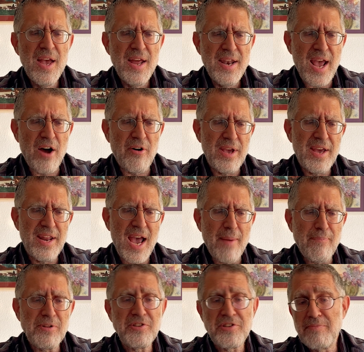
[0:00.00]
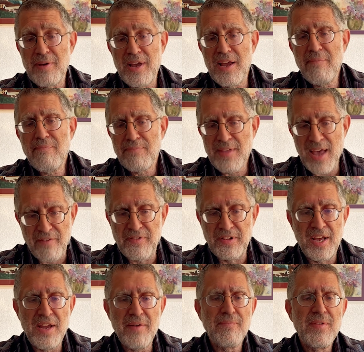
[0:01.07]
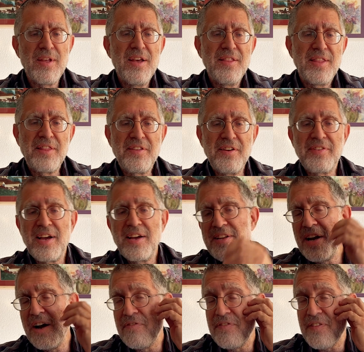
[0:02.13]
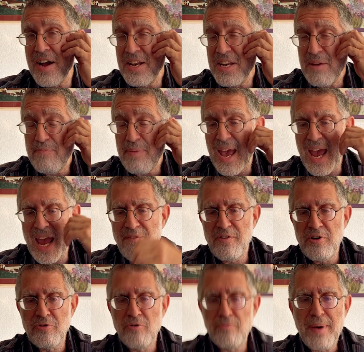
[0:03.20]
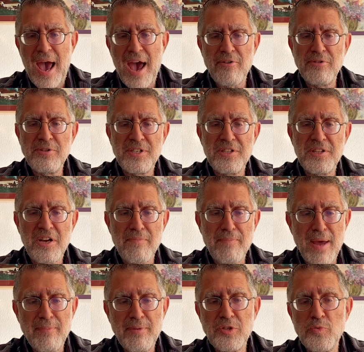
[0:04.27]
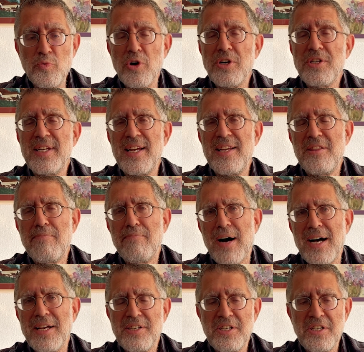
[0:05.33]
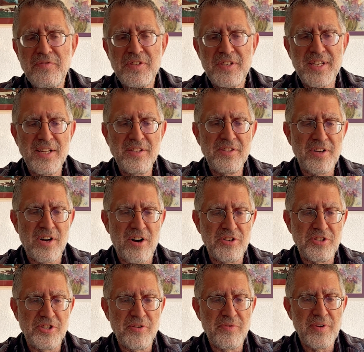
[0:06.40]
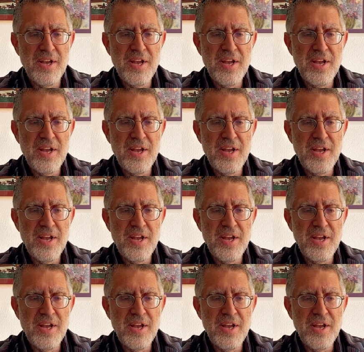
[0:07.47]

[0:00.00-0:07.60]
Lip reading: Now, it happens to be, thankfully, that this idea of finding behavioral patterns in the commandments works in the positive sense also.